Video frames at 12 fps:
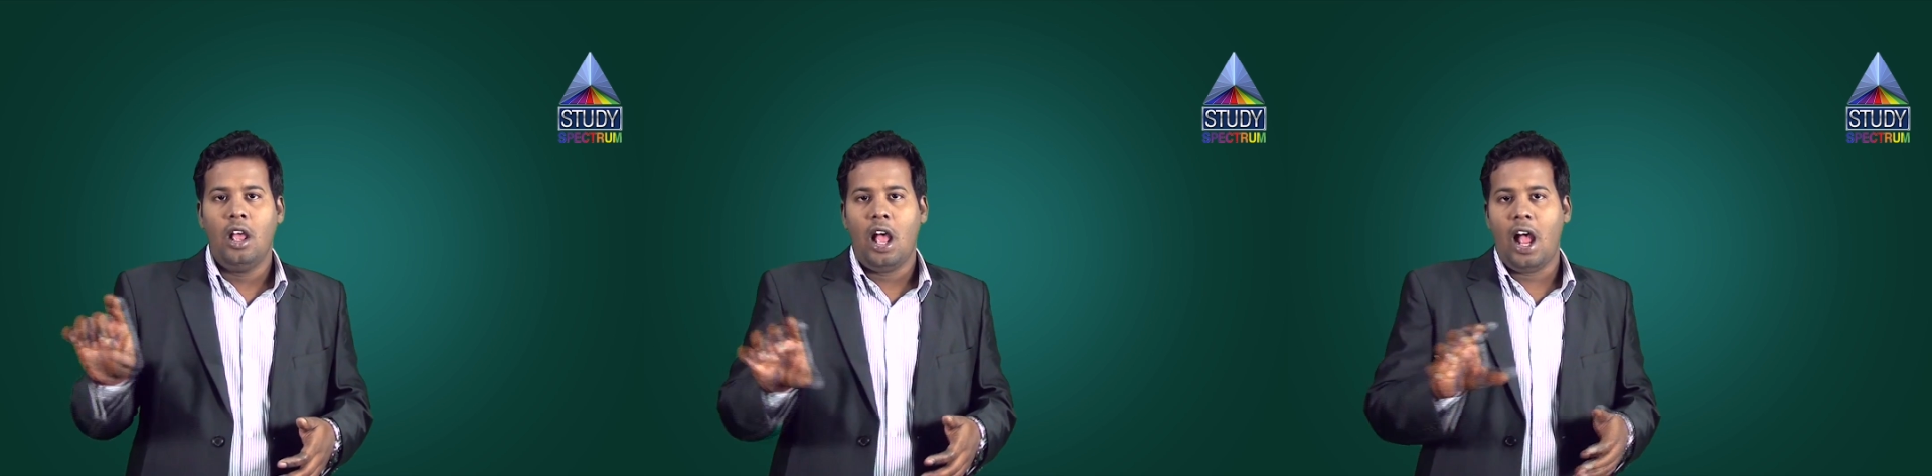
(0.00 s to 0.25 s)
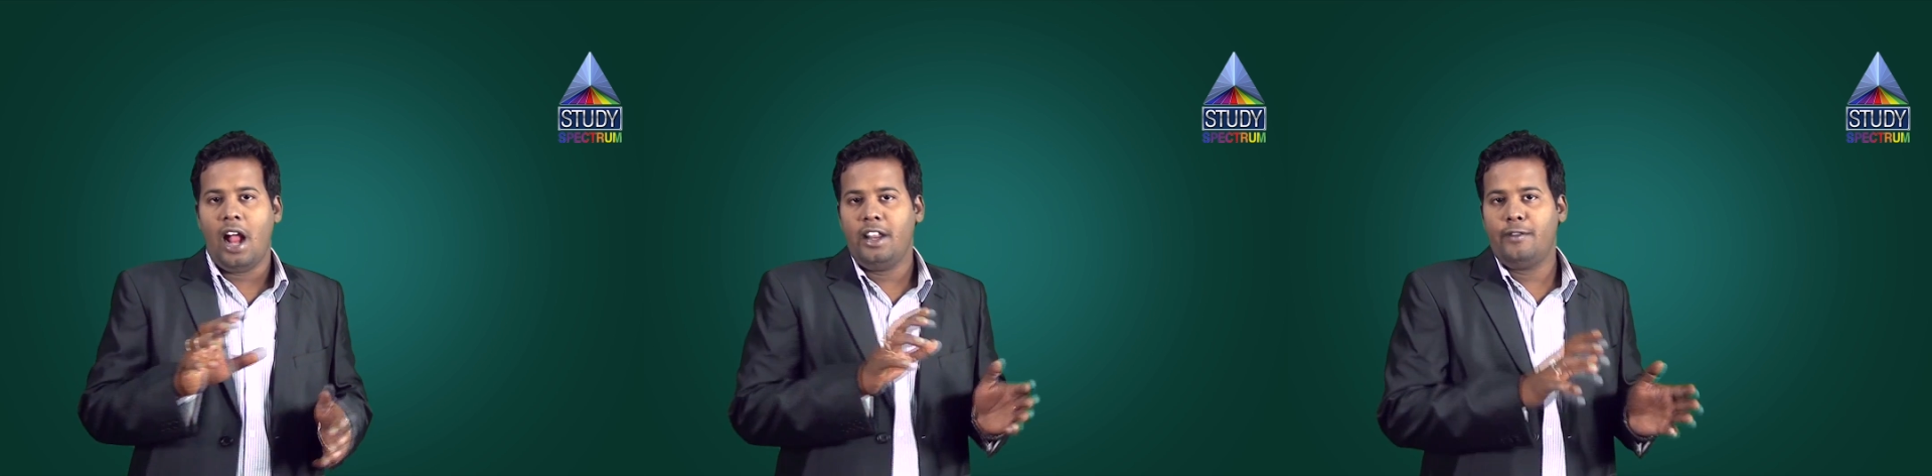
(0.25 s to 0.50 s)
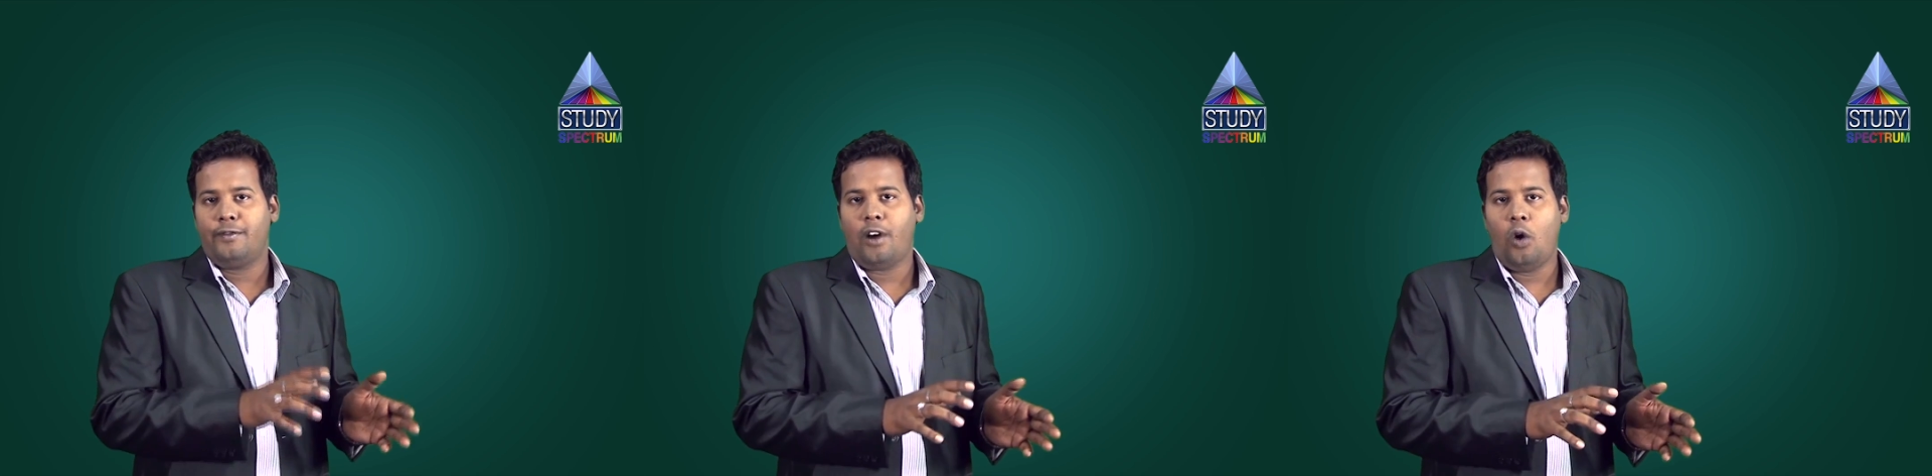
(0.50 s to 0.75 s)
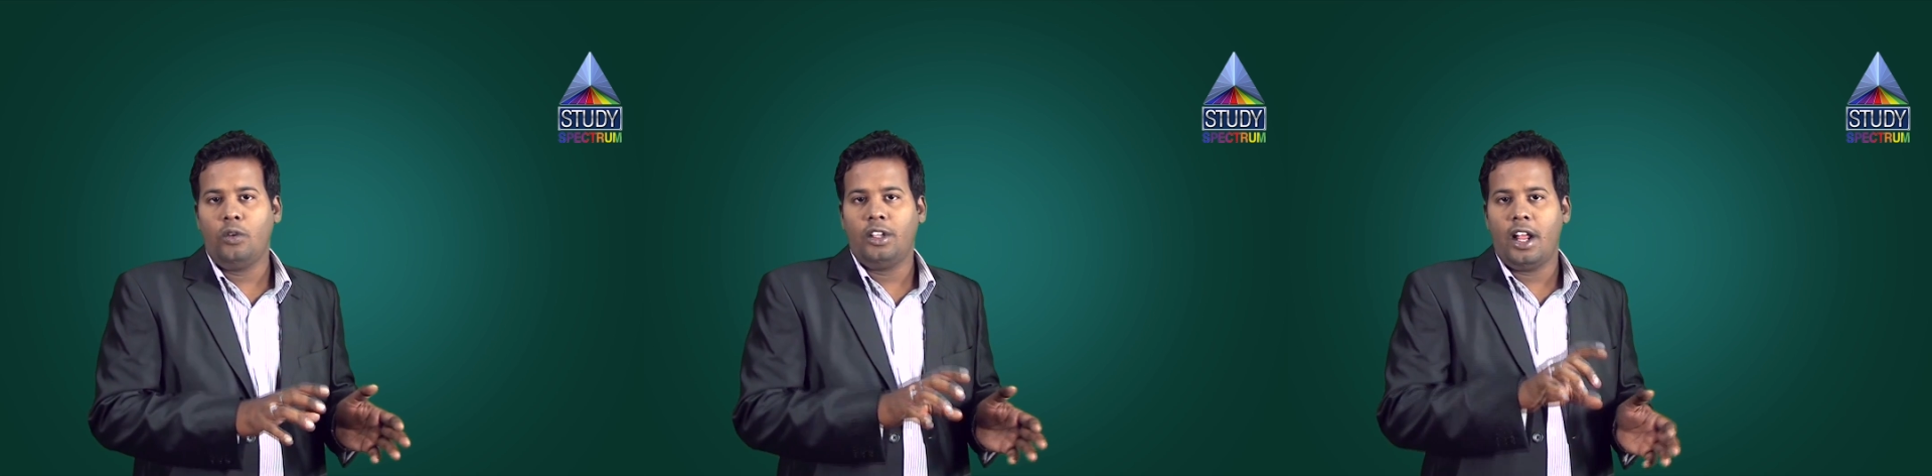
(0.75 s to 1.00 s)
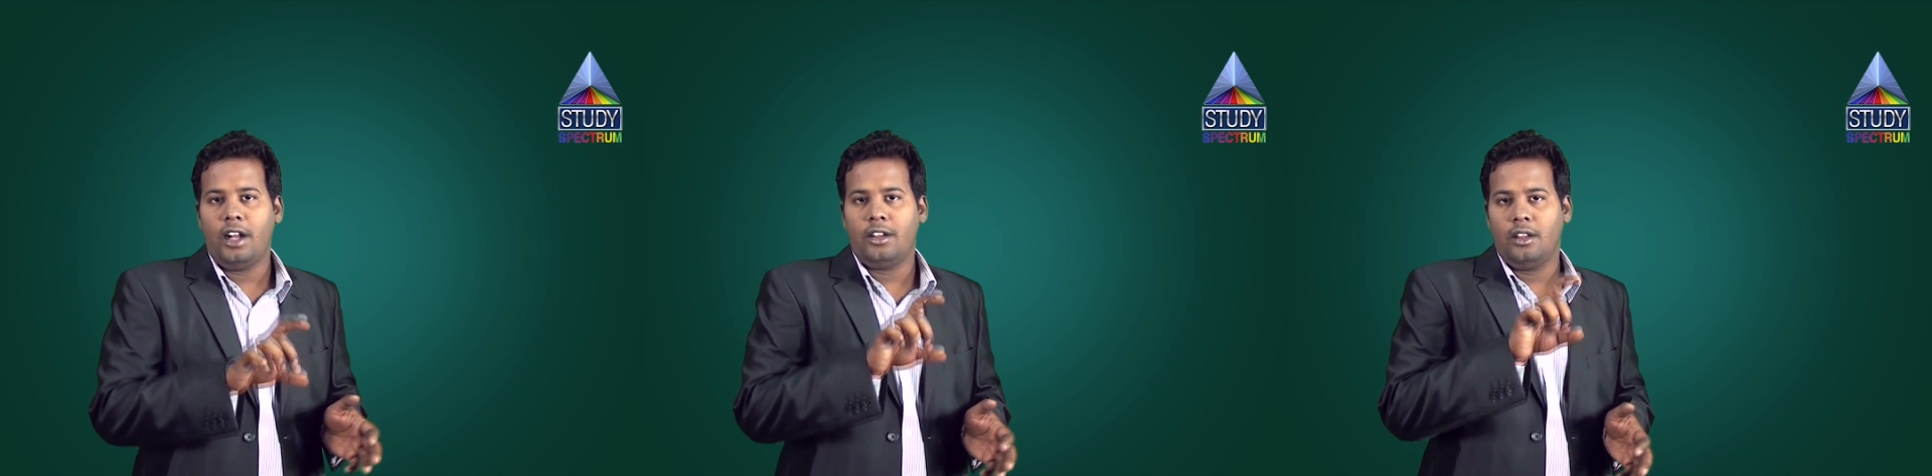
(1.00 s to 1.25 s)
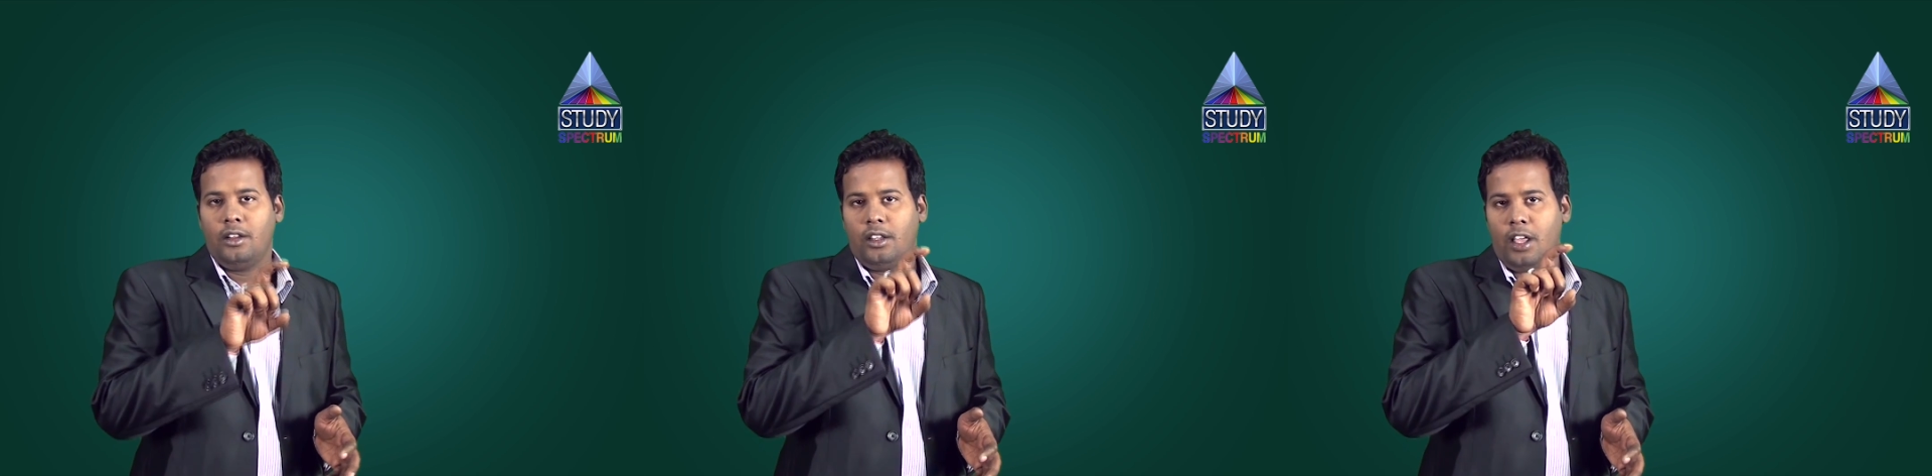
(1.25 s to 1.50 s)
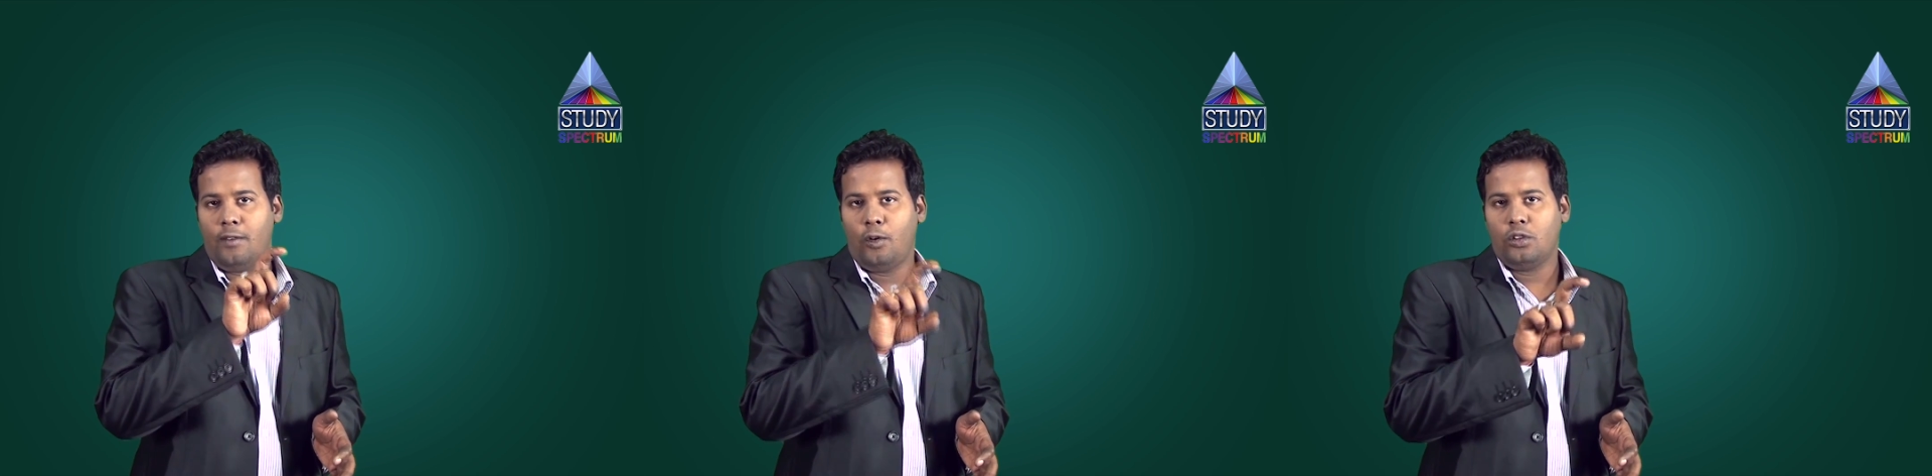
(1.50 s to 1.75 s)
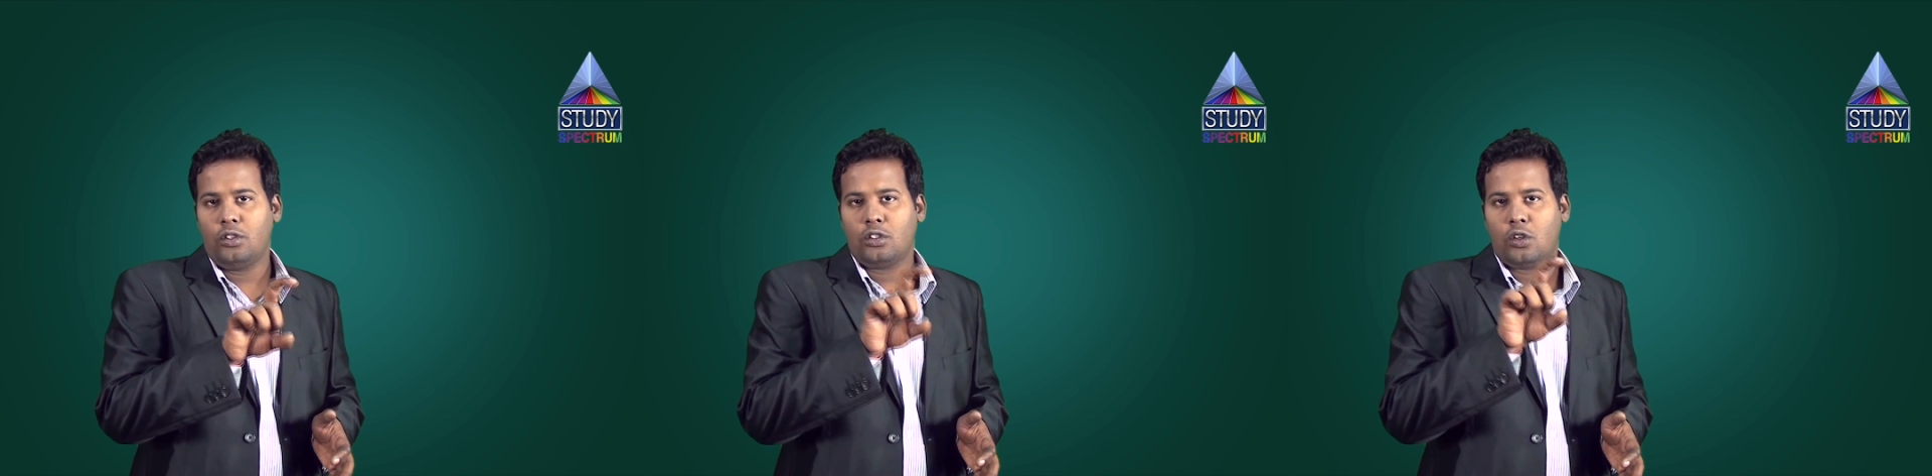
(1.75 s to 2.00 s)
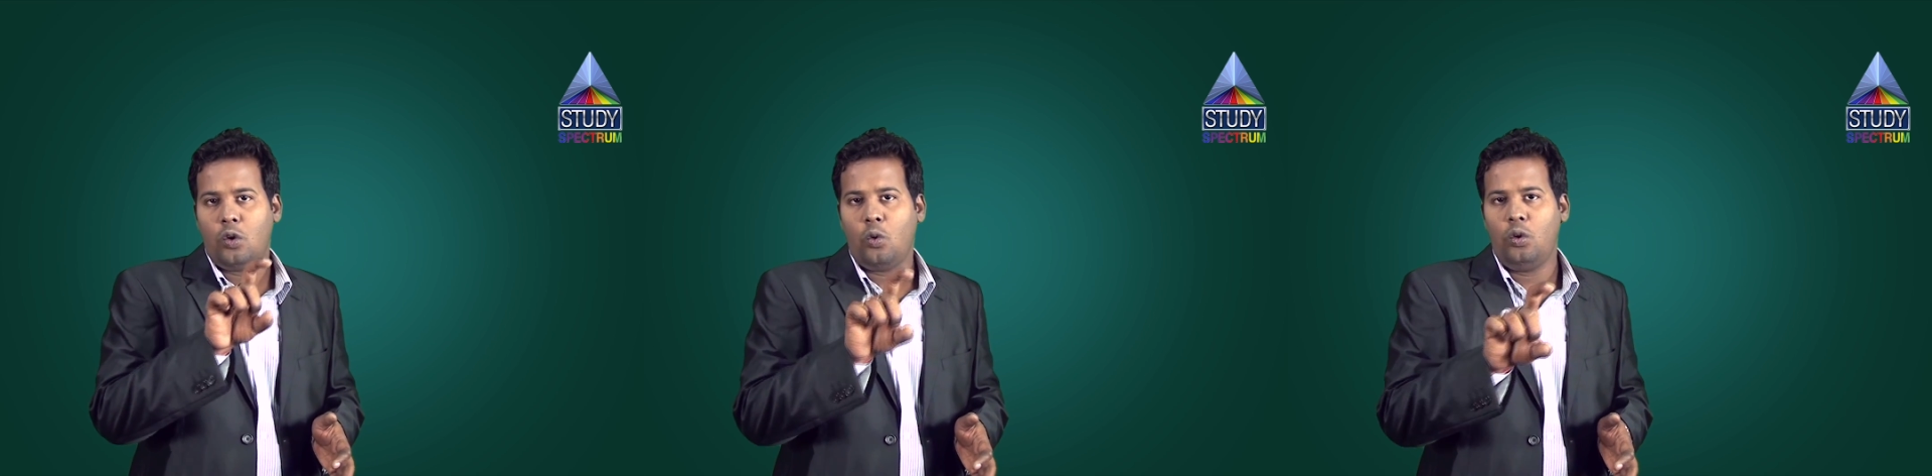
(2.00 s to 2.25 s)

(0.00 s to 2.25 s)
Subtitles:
and he found that there was